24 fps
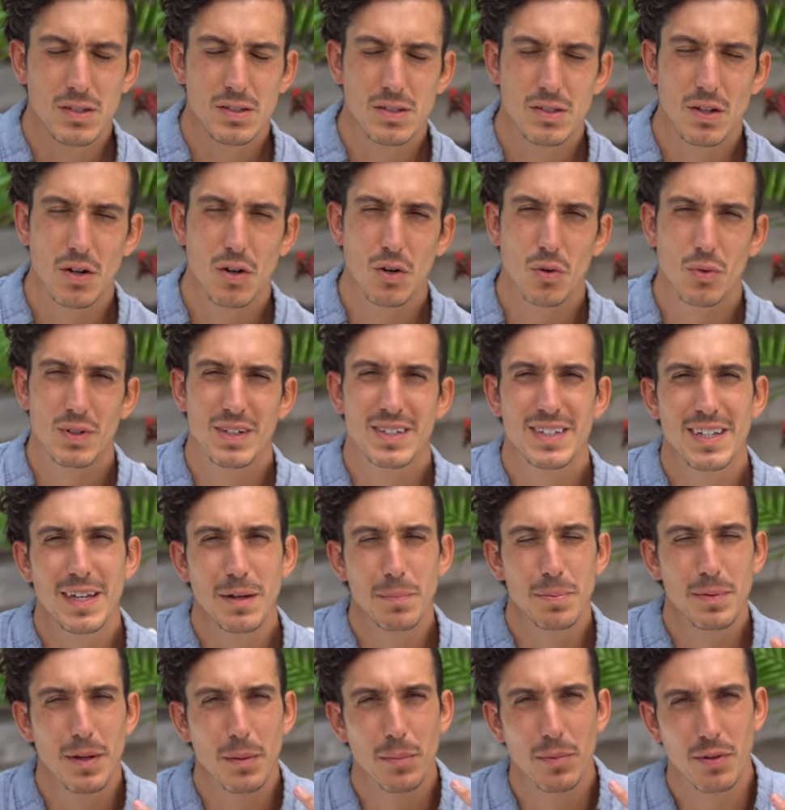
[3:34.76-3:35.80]
So,
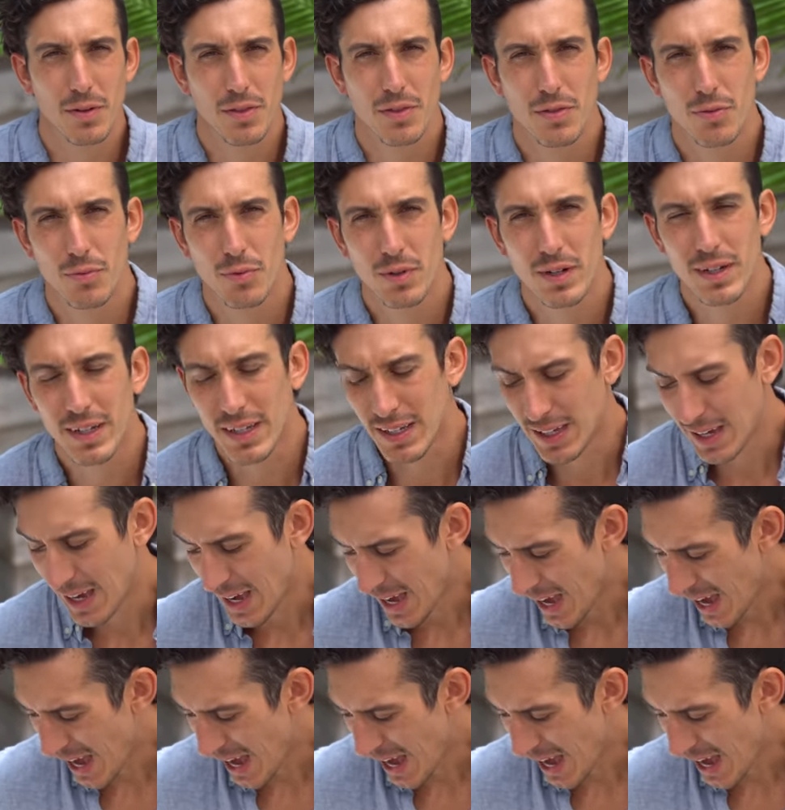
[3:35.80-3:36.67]
tip number three